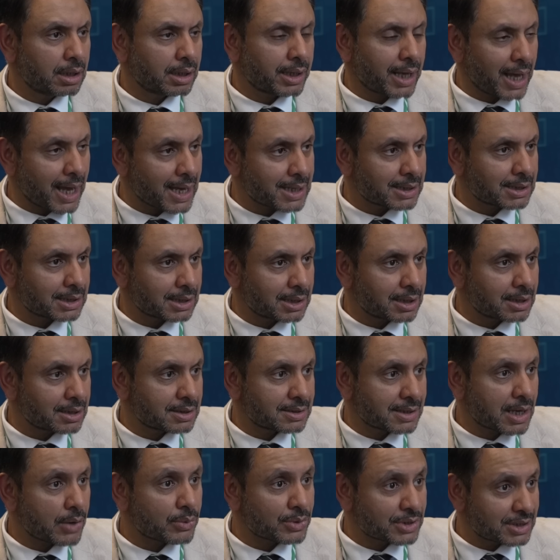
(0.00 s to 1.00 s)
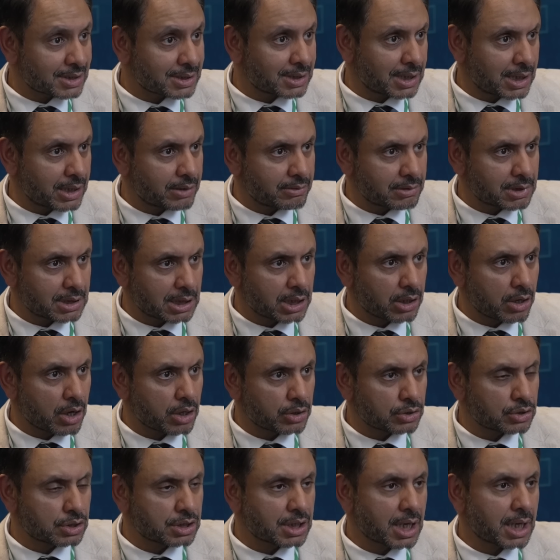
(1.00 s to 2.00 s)
candidates that were seriously
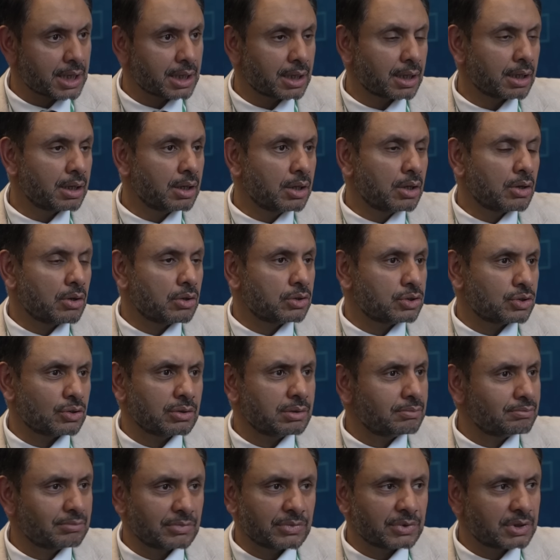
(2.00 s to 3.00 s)
going to take on